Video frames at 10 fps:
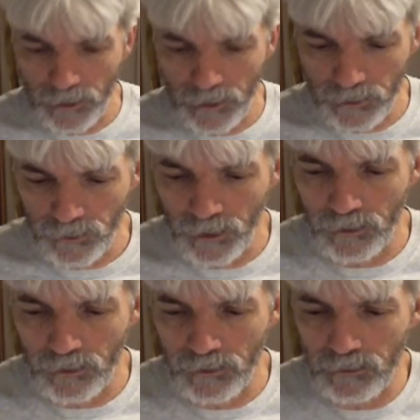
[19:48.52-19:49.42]
land.
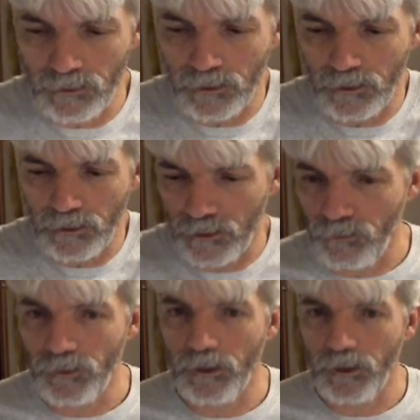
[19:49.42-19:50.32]

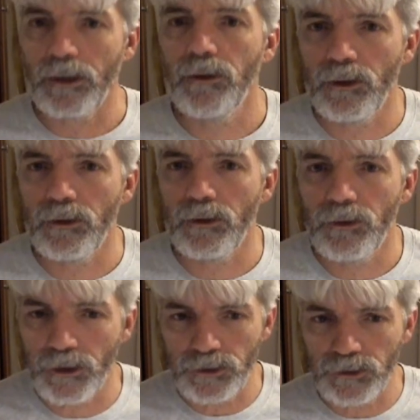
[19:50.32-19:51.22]
It was like the
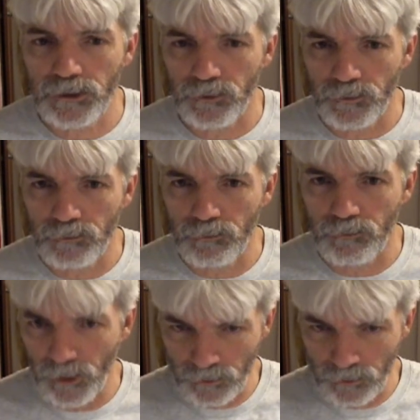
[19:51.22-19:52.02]
other nations,